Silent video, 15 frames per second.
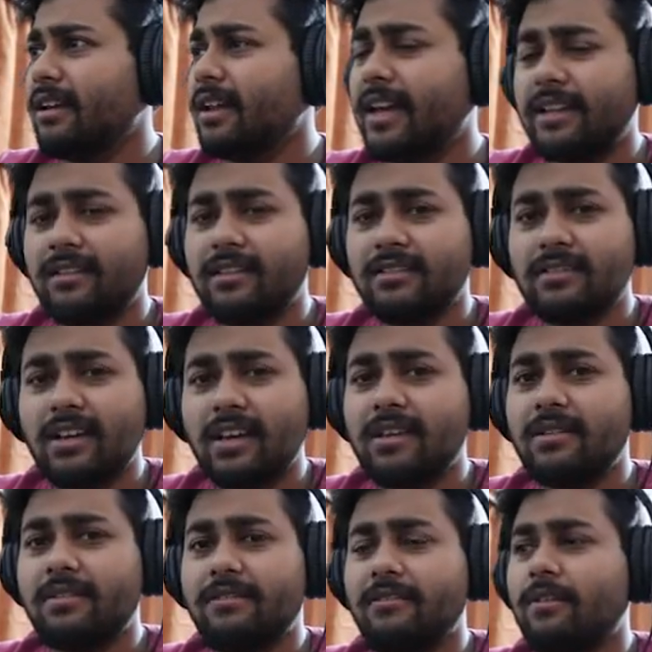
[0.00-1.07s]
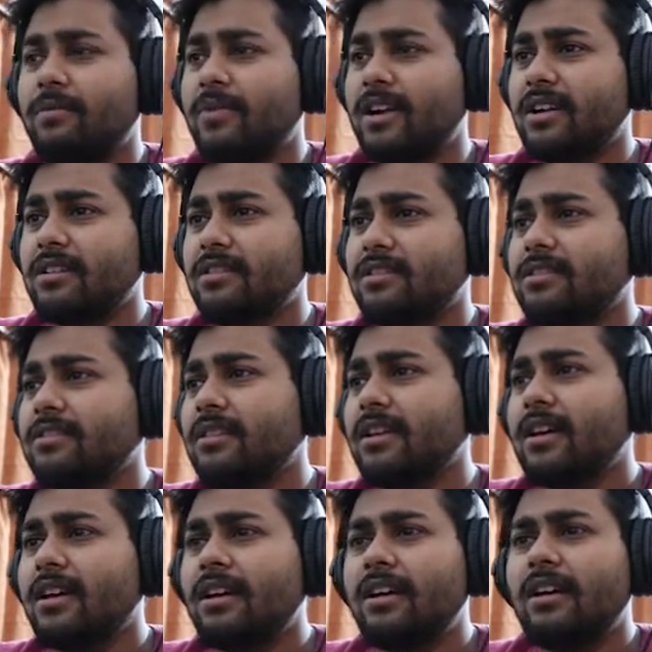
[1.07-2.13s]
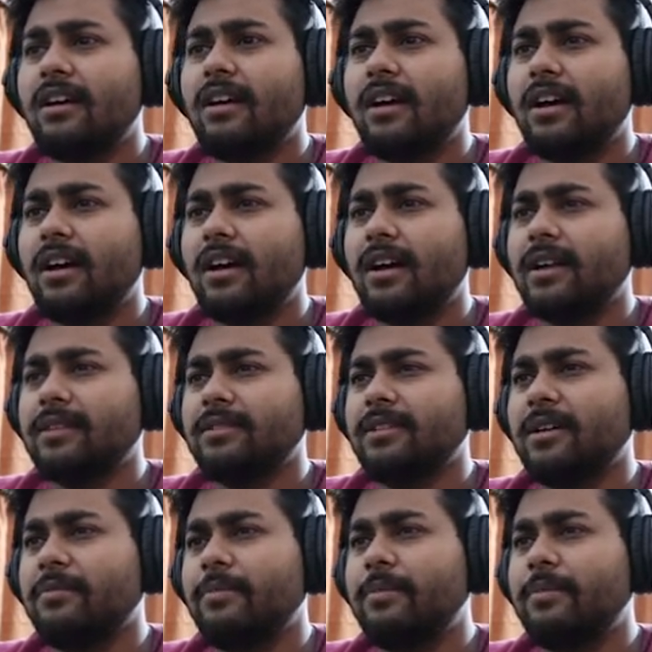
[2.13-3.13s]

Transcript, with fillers: of like this kind of operators. And the